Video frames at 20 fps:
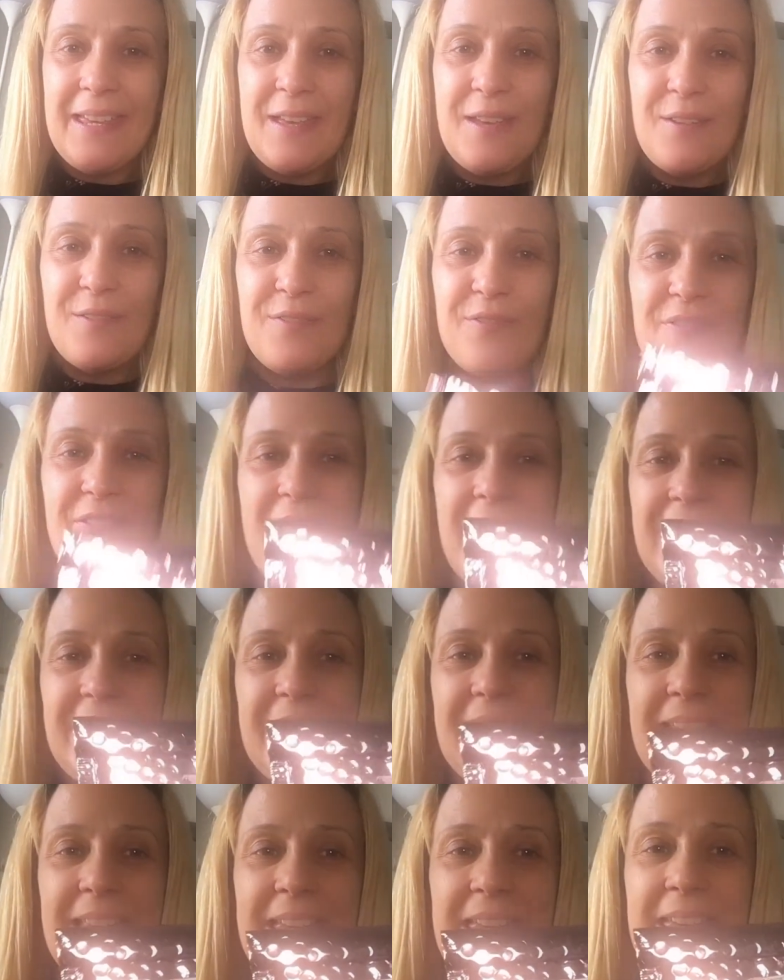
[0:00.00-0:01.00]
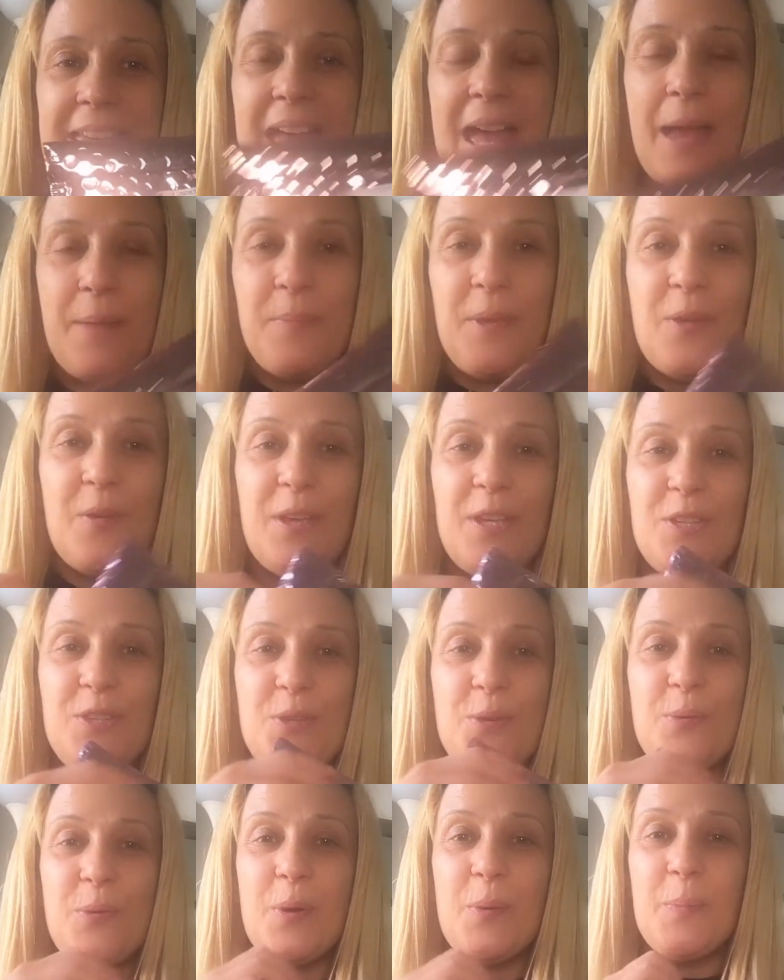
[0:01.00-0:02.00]
Finally, I'm going
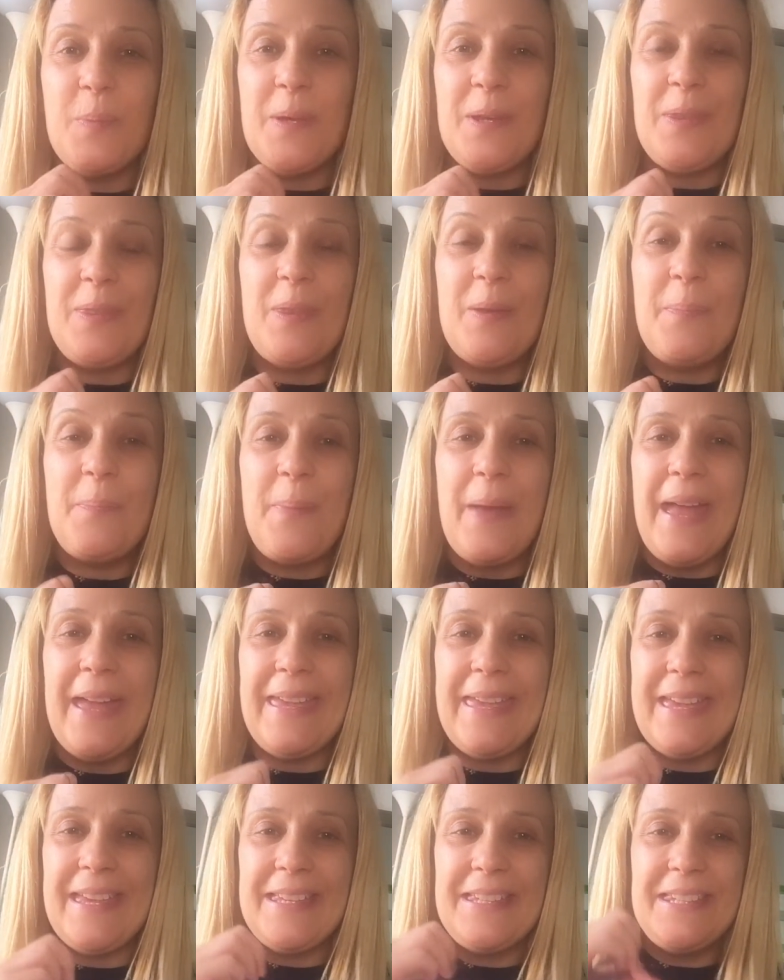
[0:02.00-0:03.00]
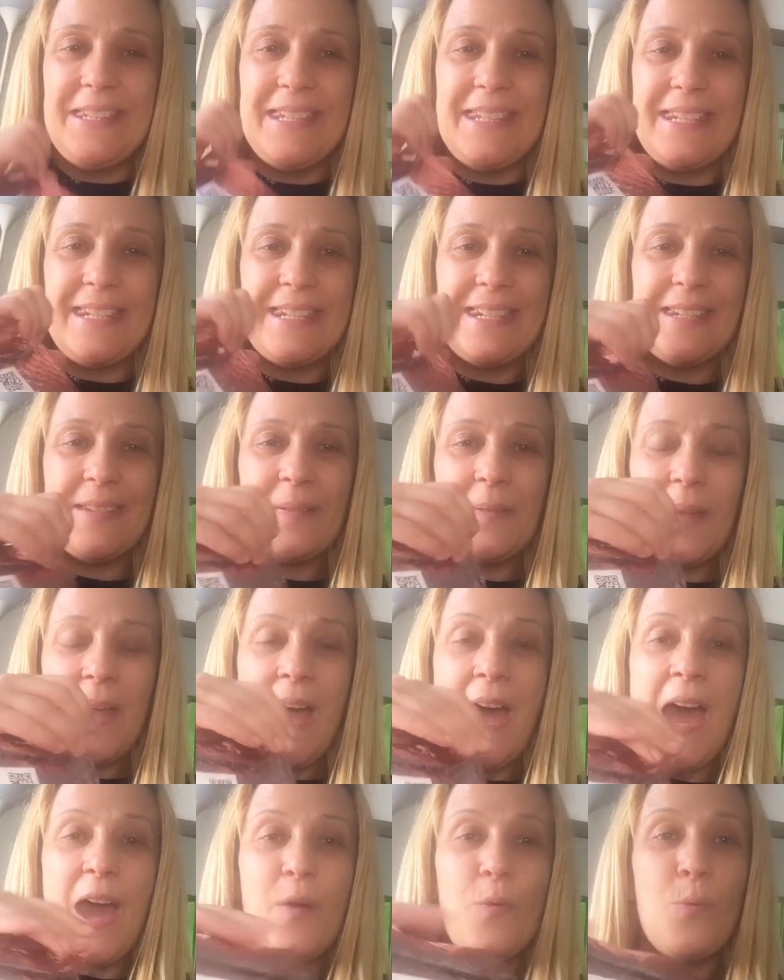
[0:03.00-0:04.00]
to open the package.
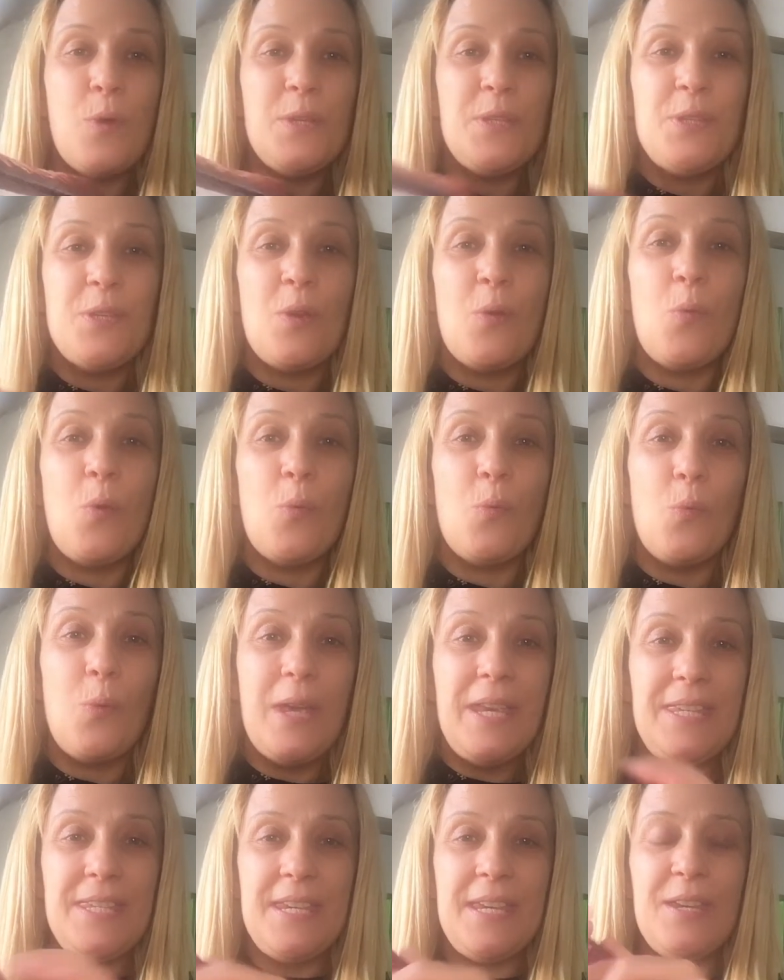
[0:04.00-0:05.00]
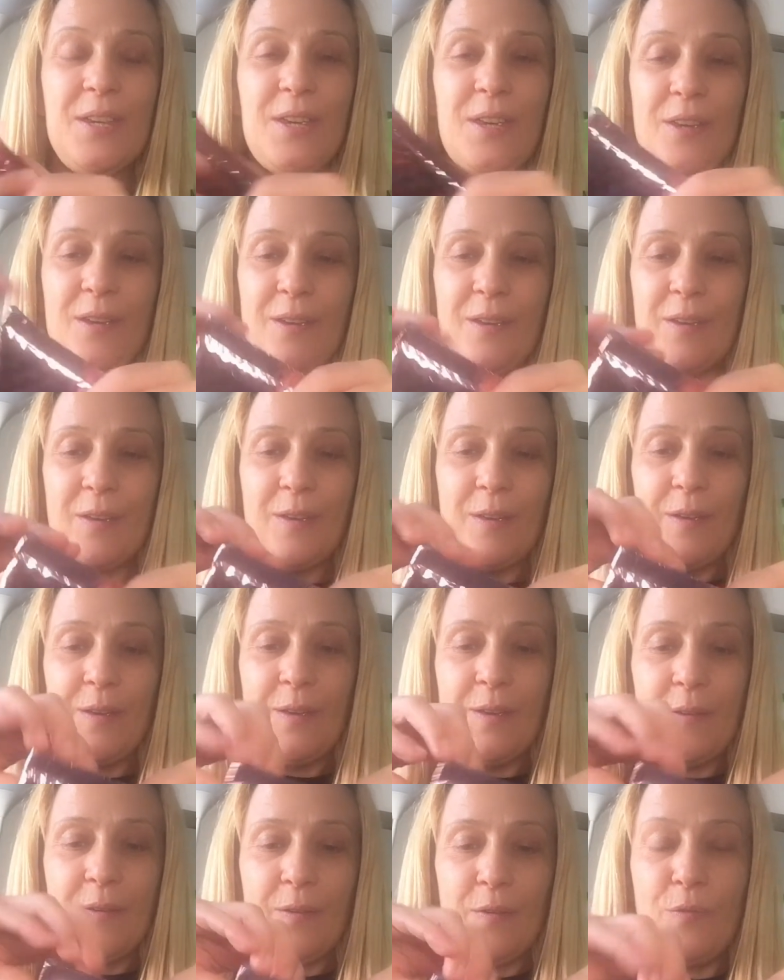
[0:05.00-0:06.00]
I was waiting
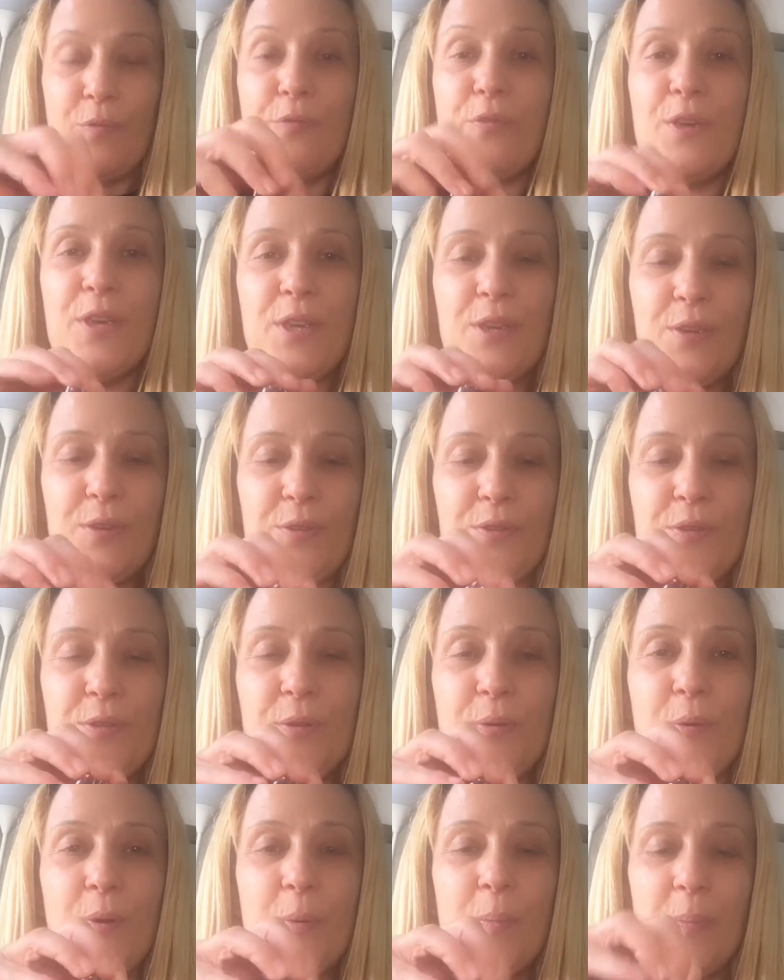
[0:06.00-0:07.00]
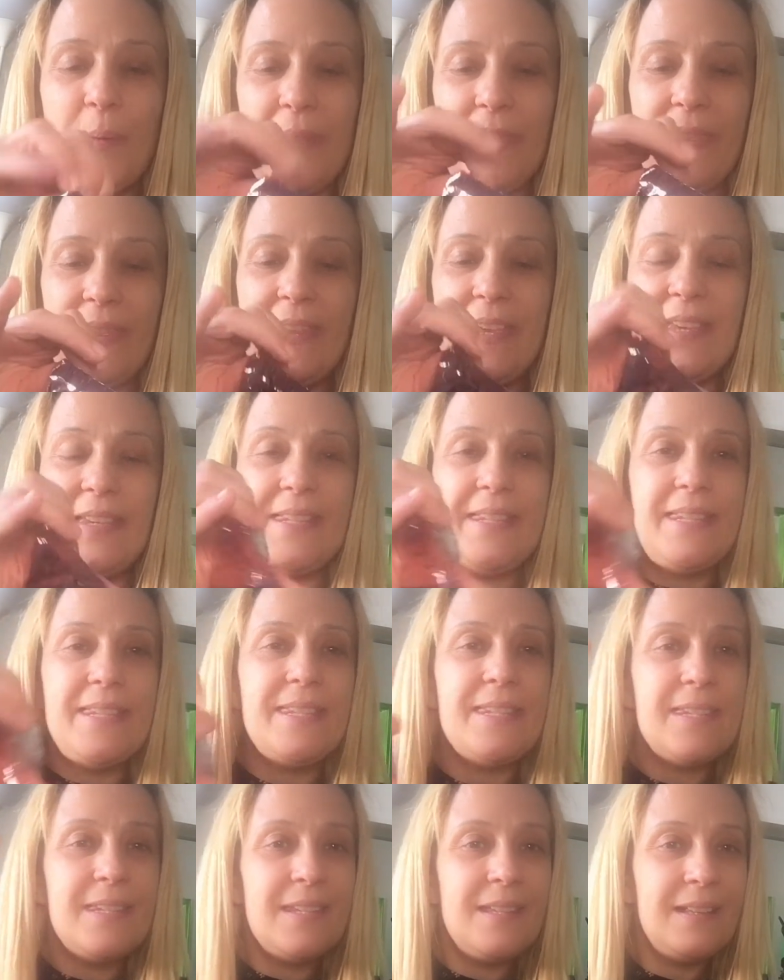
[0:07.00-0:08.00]
for you to open this.
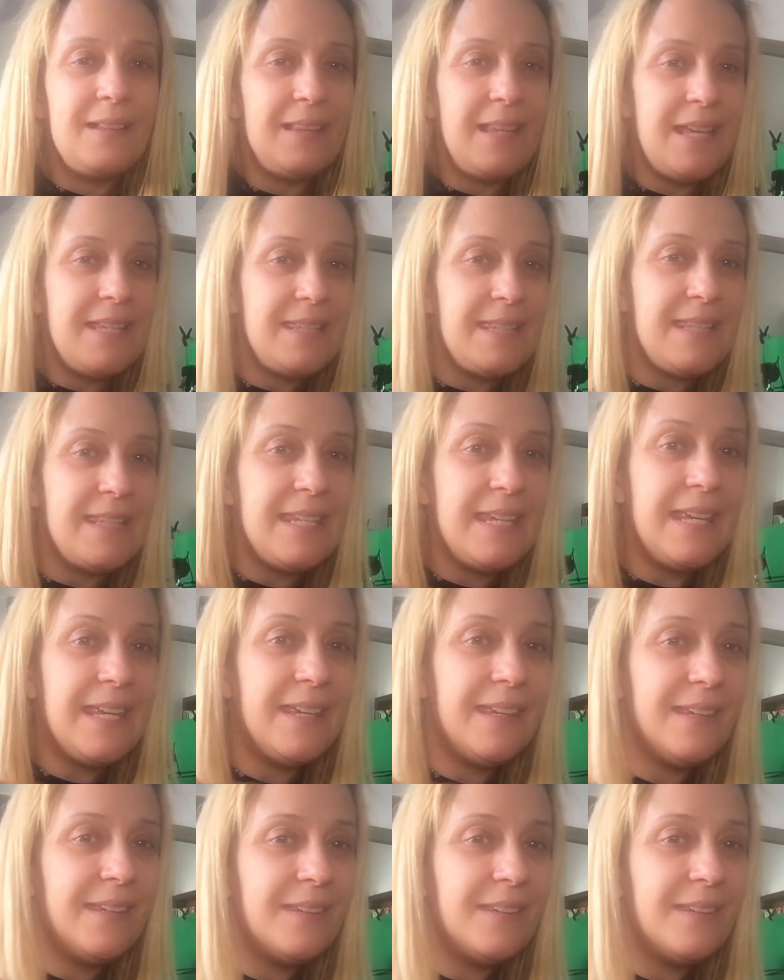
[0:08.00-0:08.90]
Let's see.